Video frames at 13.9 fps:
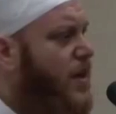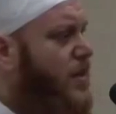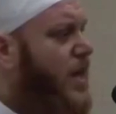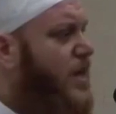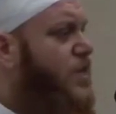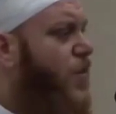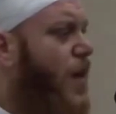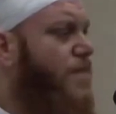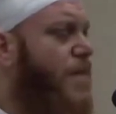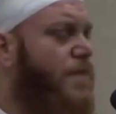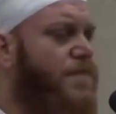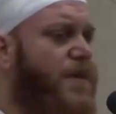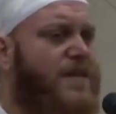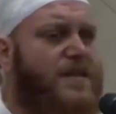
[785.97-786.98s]
That's why,
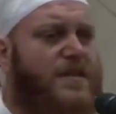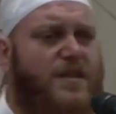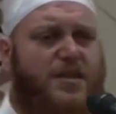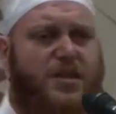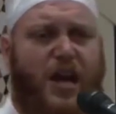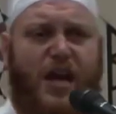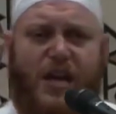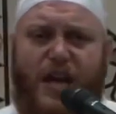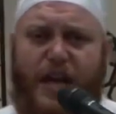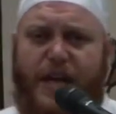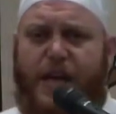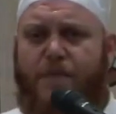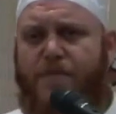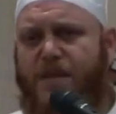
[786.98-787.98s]
my brothers,
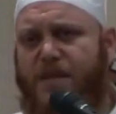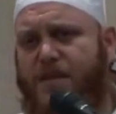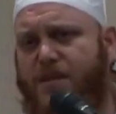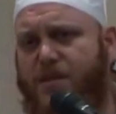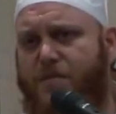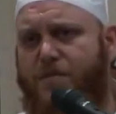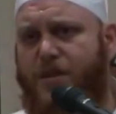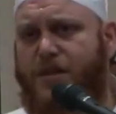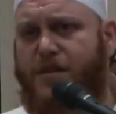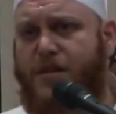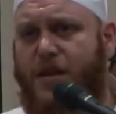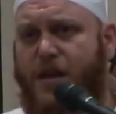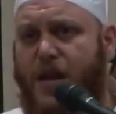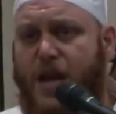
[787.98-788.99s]
inshallah, keep this in your mind.